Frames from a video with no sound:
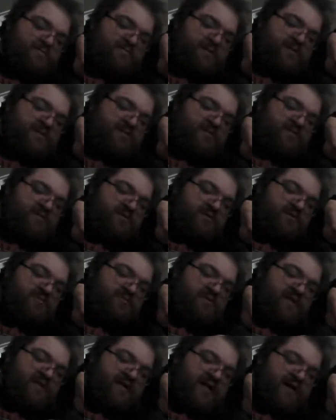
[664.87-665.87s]
And so you
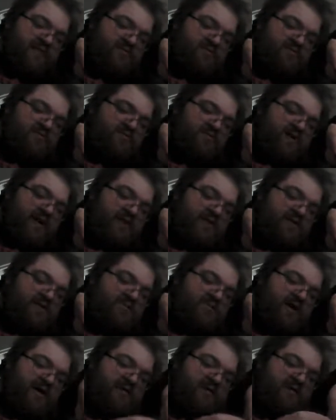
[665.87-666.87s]
set out to end
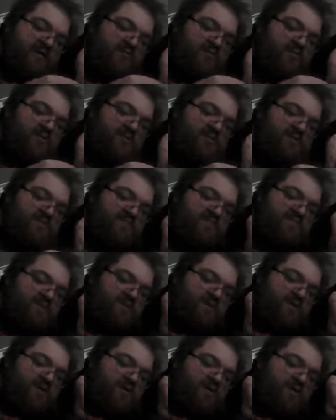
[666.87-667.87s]
Dracula once and
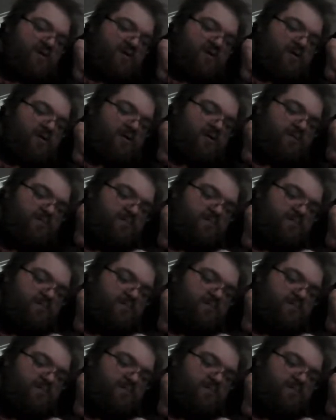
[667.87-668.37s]
for all.